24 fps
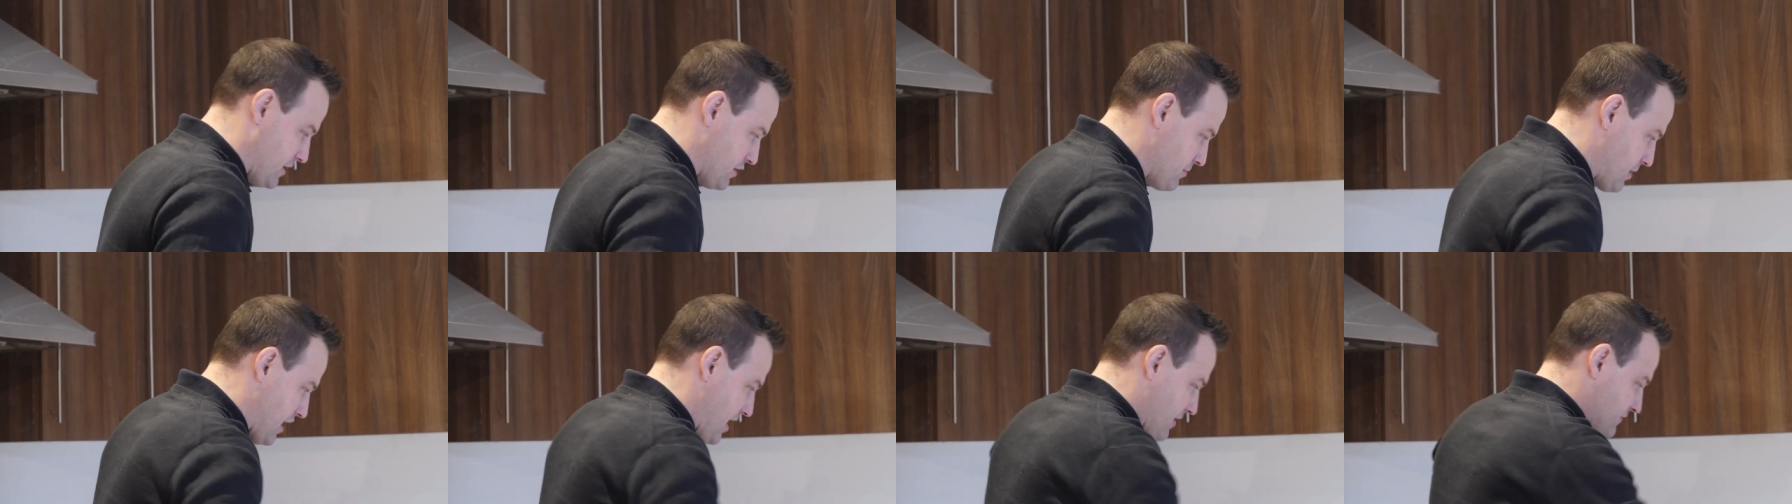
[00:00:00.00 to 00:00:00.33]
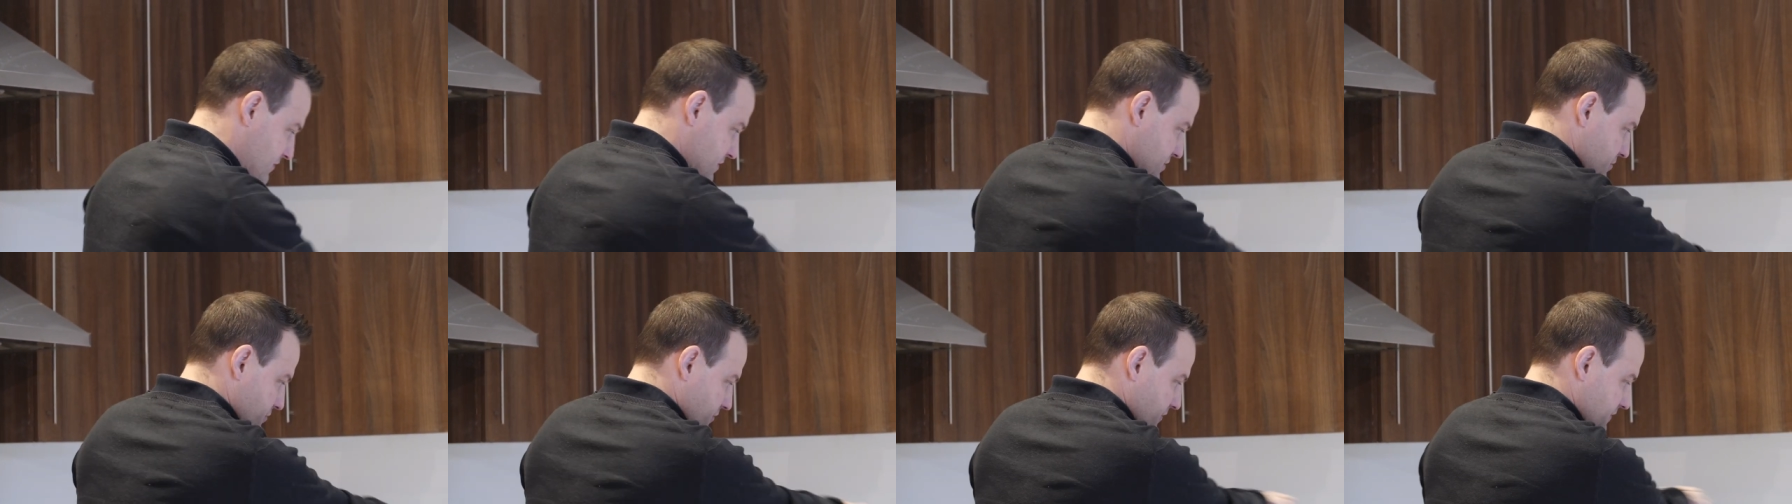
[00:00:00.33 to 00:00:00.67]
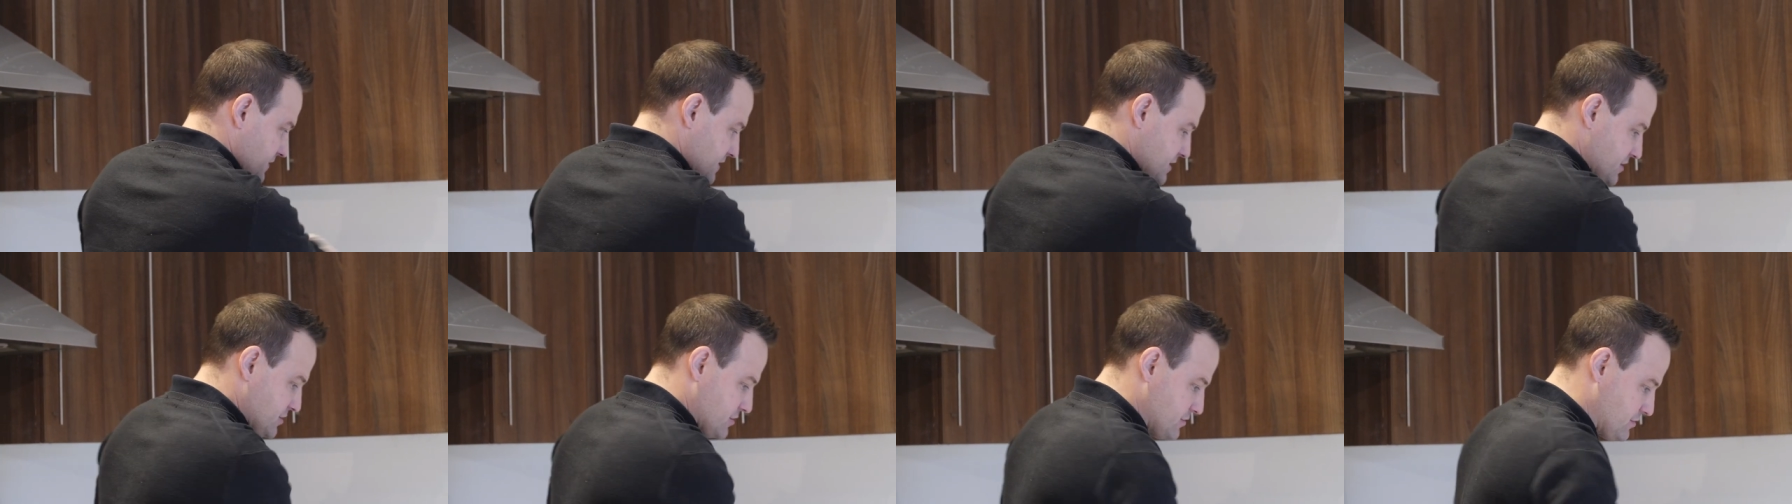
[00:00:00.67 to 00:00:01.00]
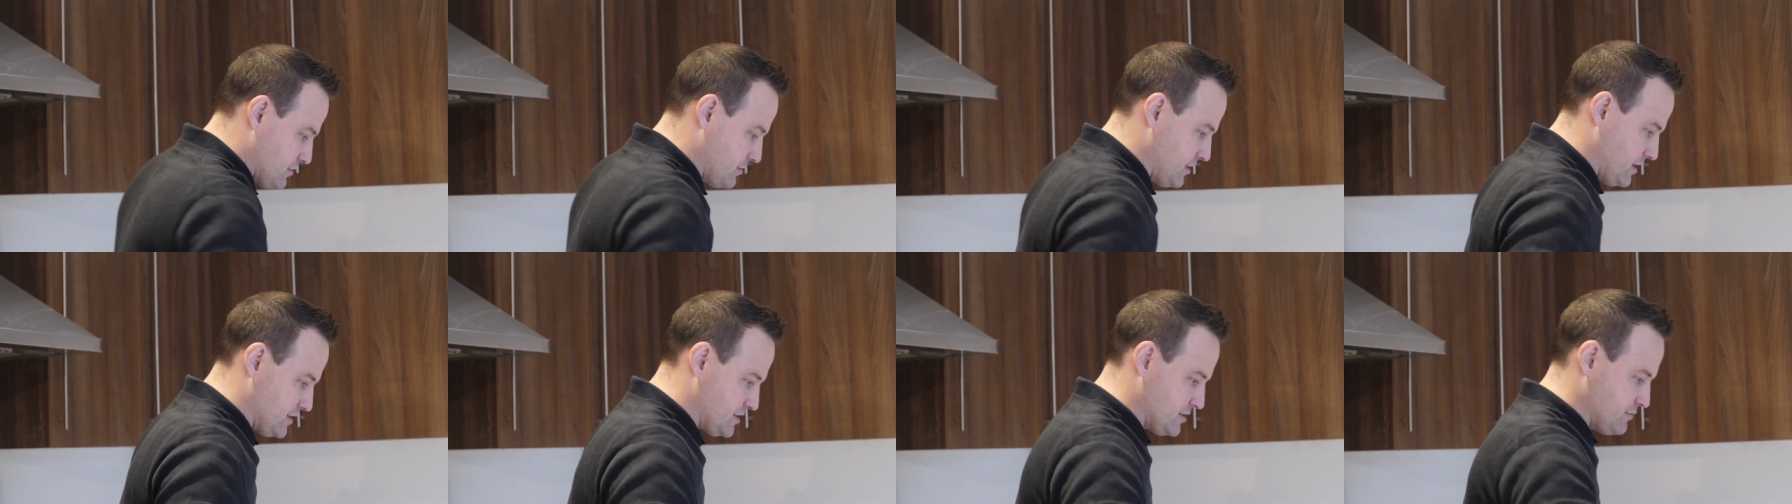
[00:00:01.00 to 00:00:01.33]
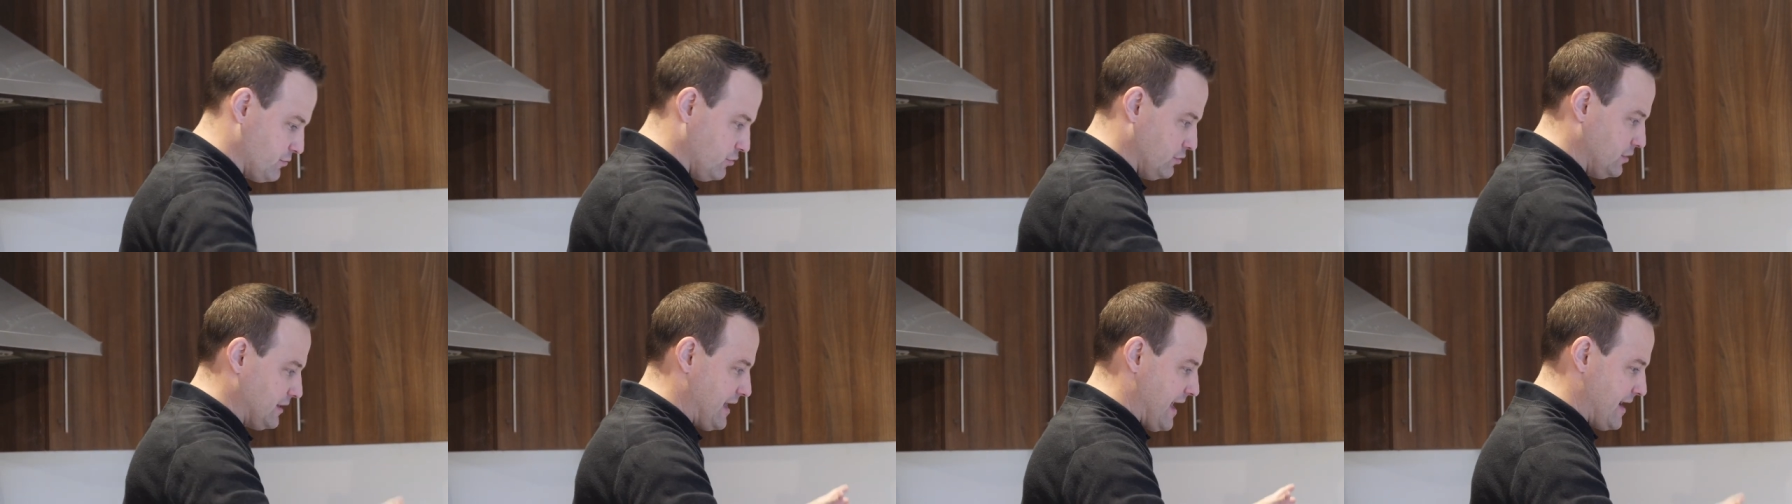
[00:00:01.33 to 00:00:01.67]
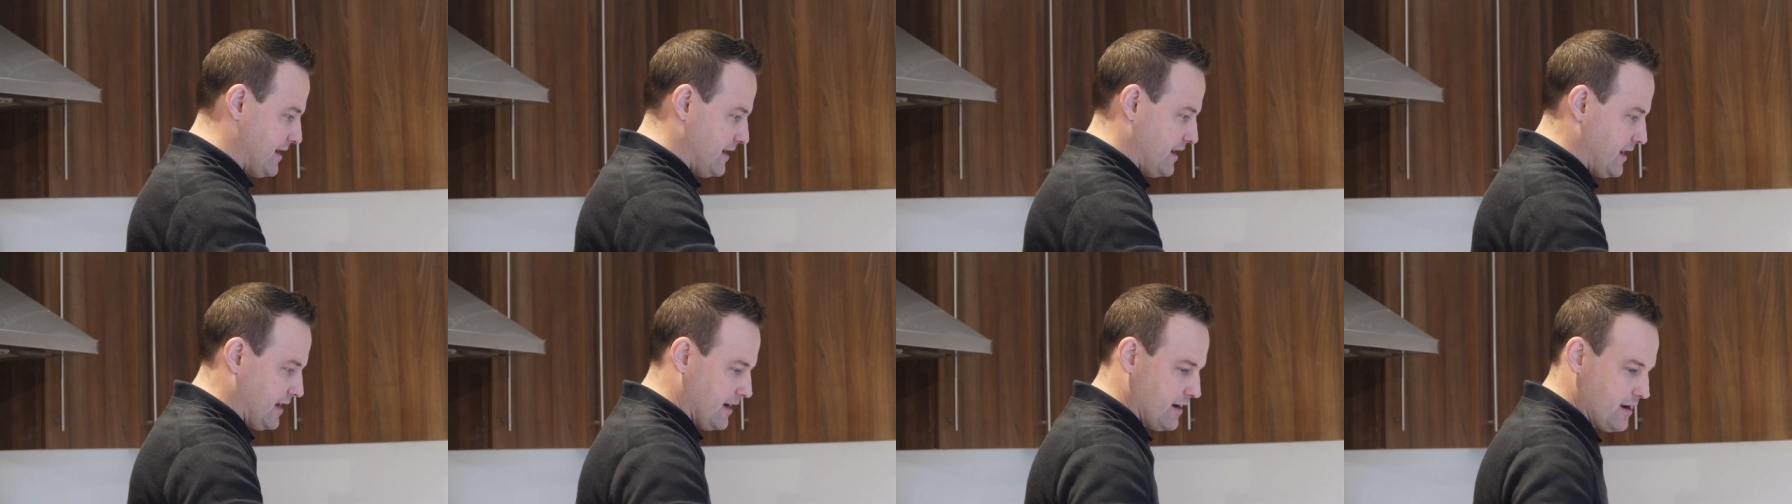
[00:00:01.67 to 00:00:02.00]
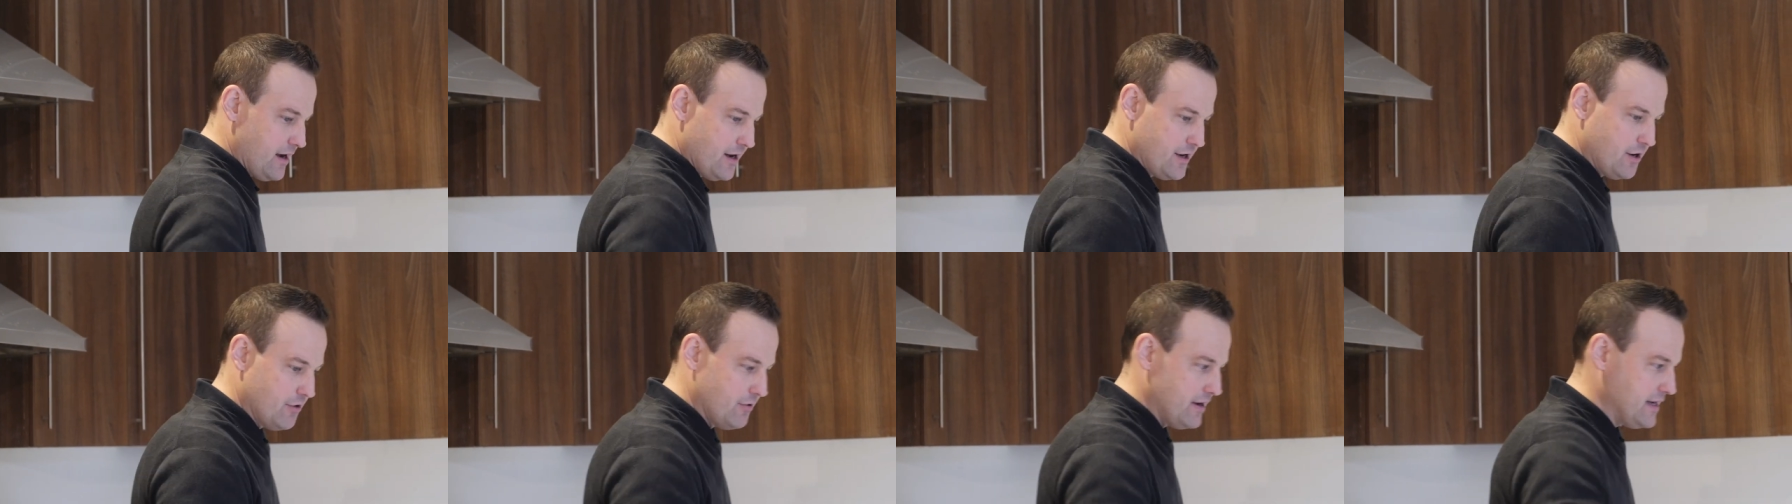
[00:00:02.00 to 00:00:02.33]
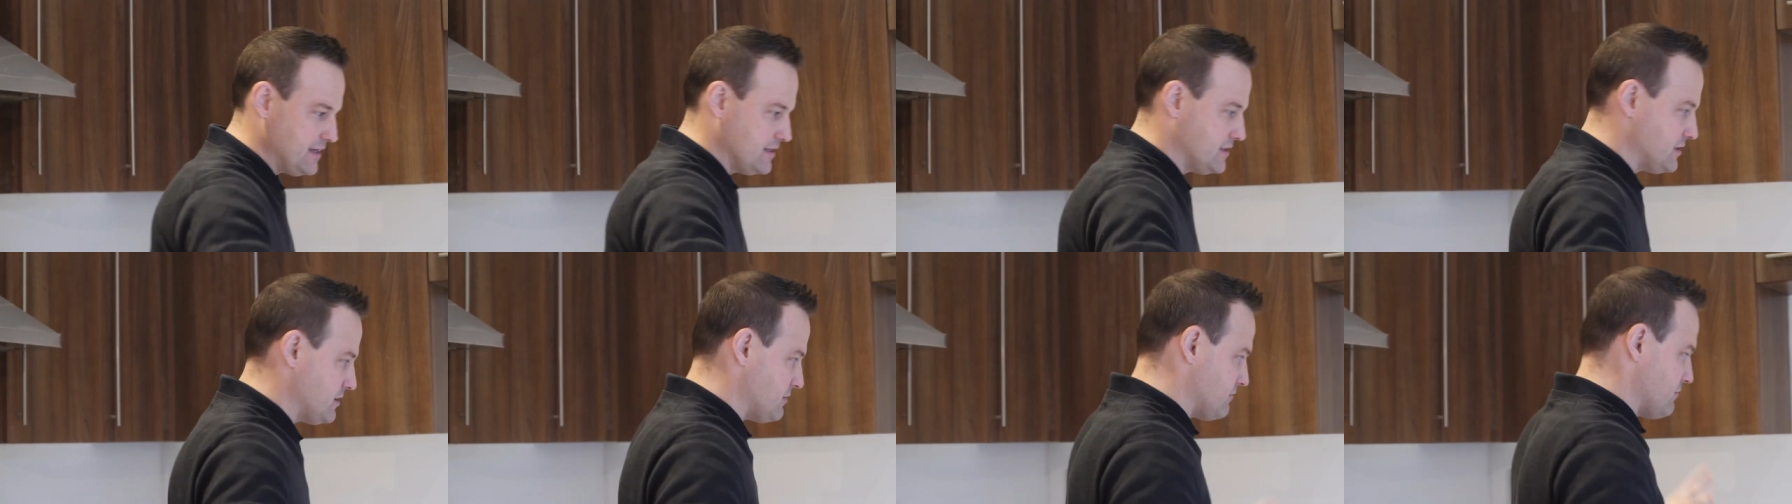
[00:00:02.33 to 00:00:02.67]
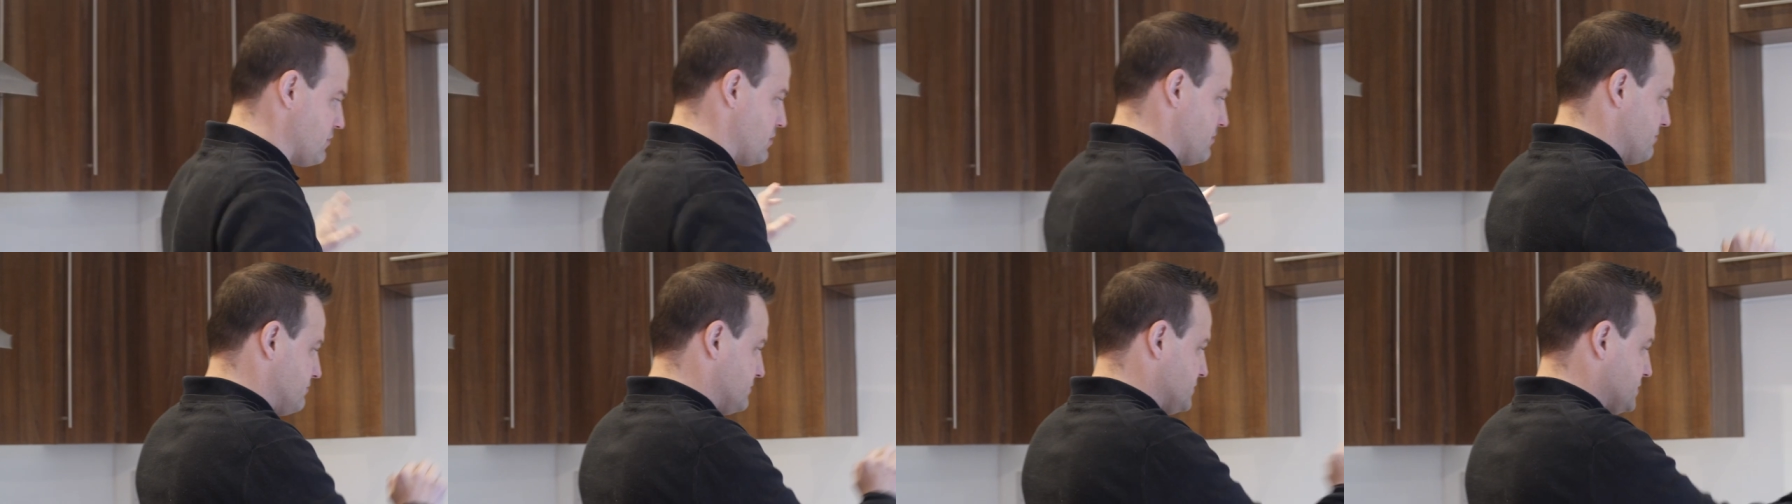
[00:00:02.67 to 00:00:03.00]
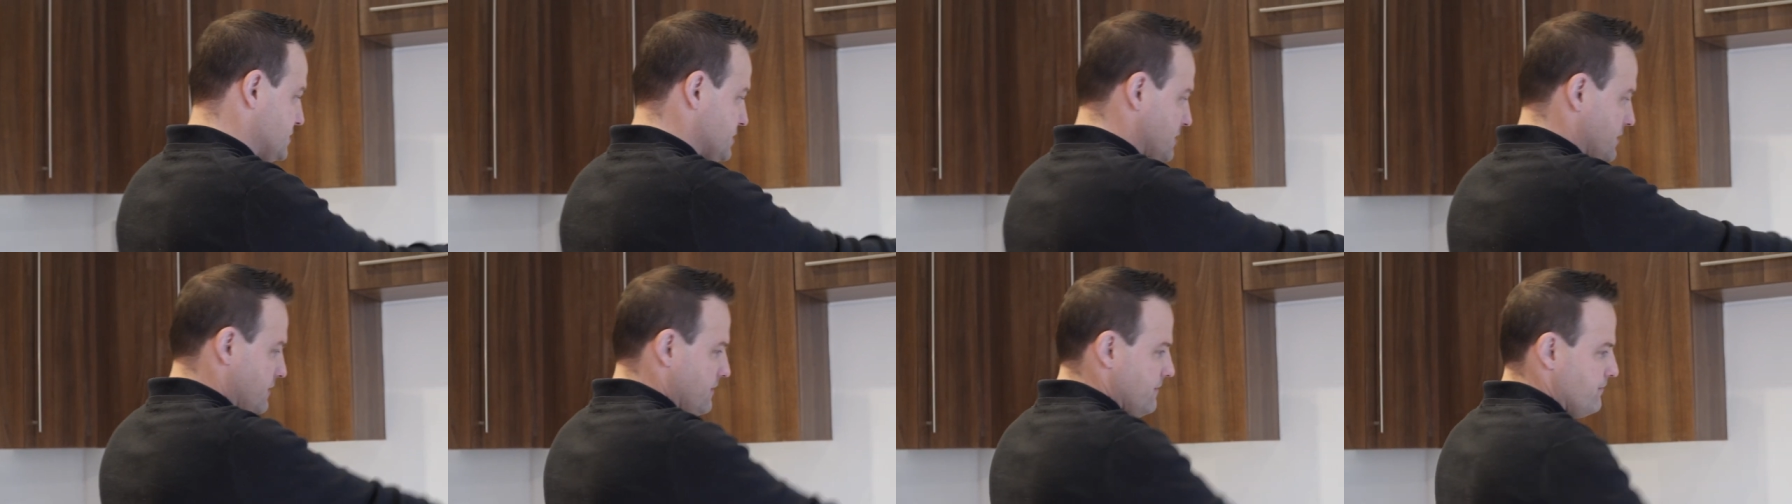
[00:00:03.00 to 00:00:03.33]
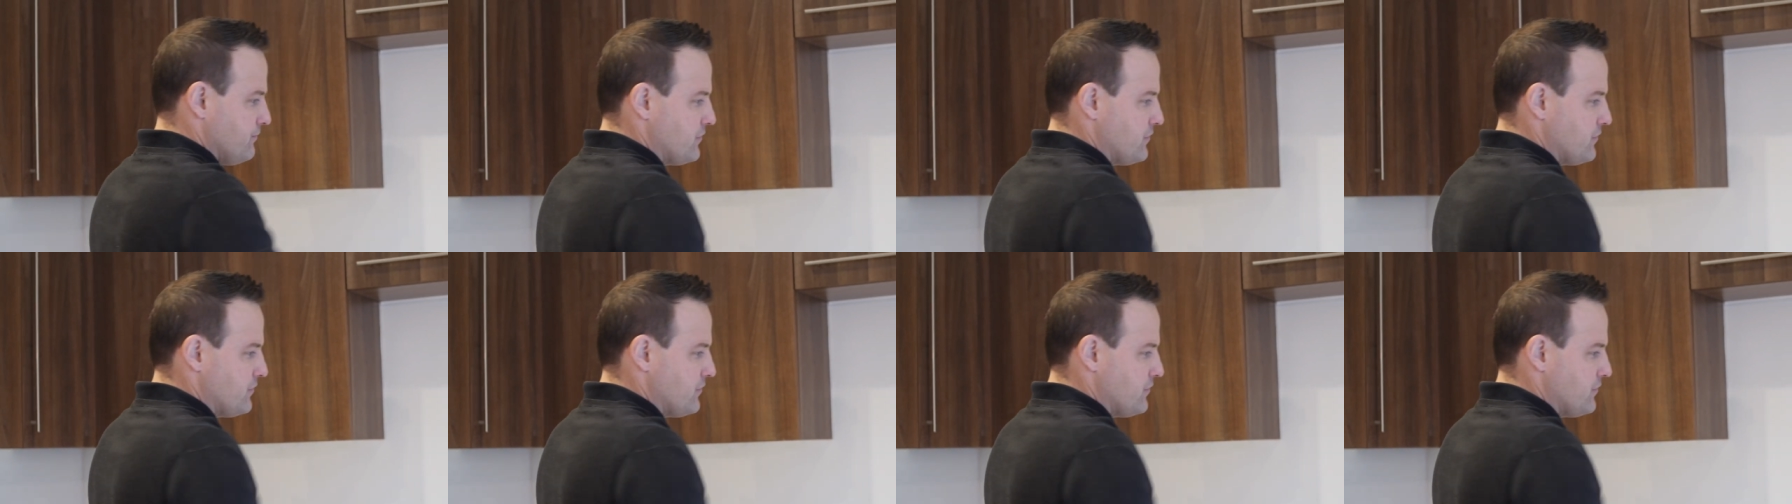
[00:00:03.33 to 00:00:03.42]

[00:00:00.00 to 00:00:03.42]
you might have a sort of a, a small landing and you're into the rooms,